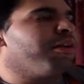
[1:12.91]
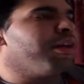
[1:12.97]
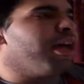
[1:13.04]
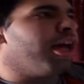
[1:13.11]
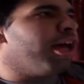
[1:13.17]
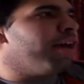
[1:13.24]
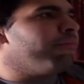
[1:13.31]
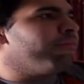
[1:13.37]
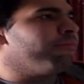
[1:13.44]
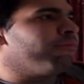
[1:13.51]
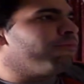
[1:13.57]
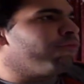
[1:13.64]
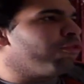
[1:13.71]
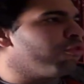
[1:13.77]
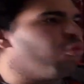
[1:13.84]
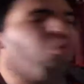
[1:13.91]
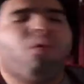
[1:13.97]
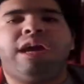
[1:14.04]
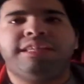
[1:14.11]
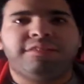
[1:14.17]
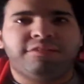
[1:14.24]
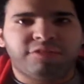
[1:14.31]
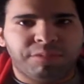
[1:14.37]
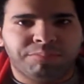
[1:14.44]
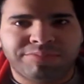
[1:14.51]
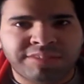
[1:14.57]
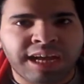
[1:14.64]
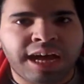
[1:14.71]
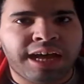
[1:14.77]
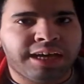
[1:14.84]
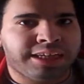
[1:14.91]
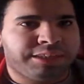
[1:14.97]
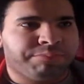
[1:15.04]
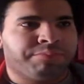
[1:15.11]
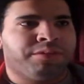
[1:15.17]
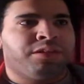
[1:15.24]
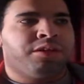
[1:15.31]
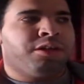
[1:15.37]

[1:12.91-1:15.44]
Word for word: uh, for quite some time.